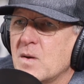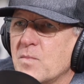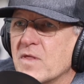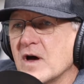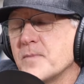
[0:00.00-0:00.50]

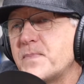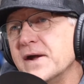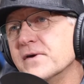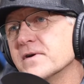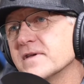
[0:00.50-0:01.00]
But
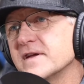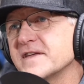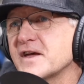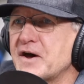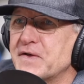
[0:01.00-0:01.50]
apparently
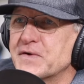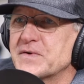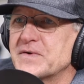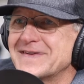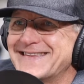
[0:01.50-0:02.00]
the
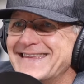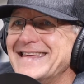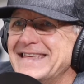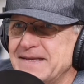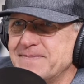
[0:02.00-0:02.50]
other
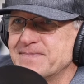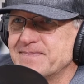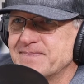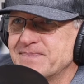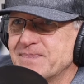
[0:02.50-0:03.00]
team
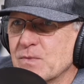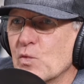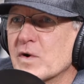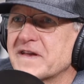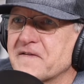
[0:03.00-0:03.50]

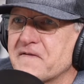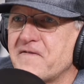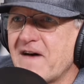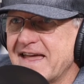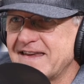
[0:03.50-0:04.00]
wanted to
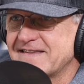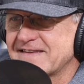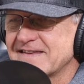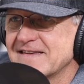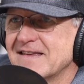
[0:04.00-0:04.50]

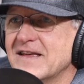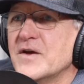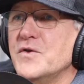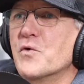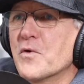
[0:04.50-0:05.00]
fight
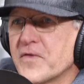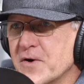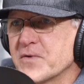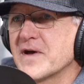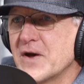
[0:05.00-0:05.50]
North
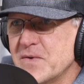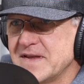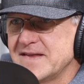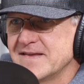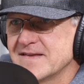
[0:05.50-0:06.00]

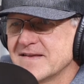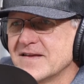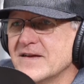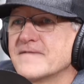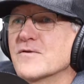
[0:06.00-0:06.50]
Oconee
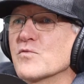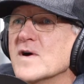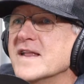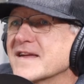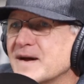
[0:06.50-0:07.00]
for
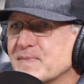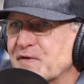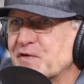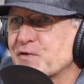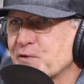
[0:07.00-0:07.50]
running up the
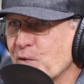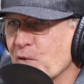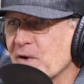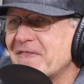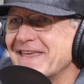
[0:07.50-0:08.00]

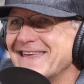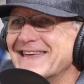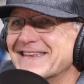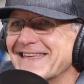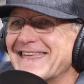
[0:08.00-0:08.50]
score at the
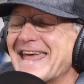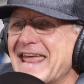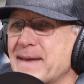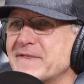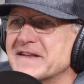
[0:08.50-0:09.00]
end of the
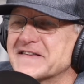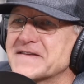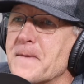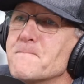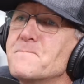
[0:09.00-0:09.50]
game, and then
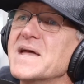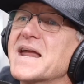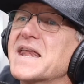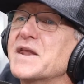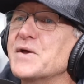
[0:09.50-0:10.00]
some
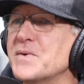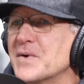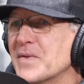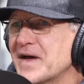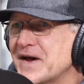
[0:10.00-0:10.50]
big dude
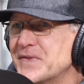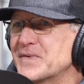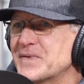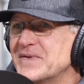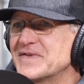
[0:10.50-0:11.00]
on the
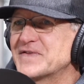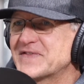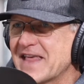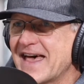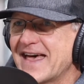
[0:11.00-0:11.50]
other
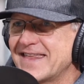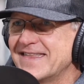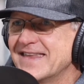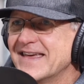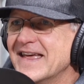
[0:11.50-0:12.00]
side,
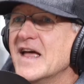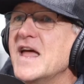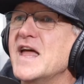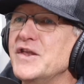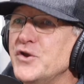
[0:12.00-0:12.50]

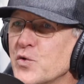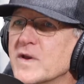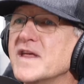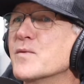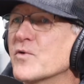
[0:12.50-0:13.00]
and you
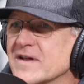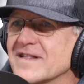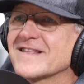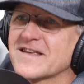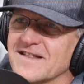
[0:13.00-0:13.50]
and him are
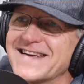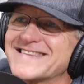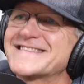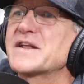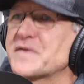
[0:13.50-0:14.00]
gonna like
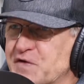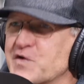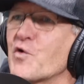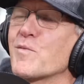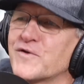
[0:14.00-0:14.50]
settle the
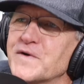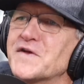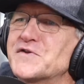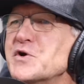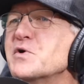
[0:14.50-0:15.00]
score between
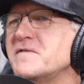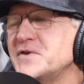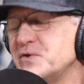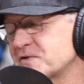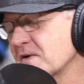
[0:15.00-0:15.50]
the two of
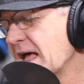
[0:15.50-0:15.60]
you. So